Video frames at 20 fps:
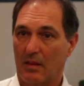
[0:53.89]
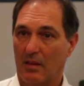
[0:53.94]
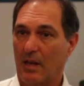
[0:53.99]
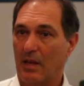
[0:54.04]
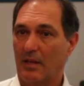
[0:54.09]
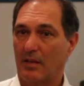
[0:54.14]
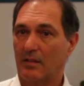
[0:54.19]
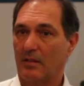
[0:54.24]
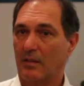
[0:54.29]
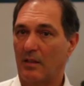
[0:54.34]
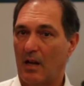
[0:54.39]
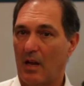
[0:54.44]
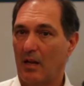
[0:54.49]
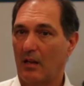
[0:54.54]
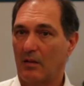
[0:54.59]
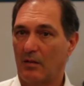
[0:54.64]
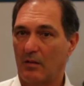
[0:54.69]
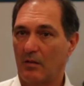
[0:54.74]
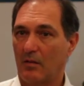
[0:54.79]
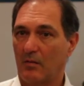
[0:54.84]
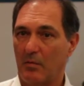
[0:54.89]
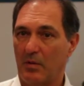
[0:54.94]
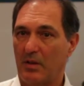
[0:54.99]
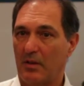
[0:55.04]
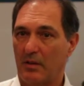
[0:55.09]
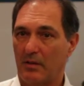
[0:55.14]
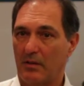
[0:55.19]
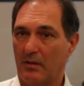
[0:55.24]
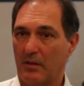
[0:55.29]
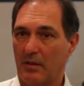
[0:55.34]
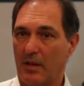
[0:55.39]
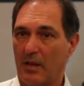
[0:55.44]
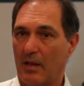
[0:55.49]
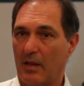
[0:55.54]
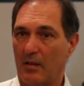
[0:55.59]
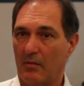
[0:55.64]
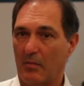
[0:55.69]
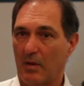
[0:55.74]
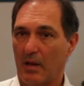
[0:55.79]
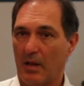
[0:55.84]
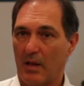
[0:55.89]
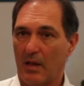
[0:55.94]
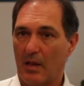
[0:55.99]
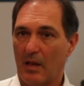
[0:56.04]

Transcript: that is not going to be the same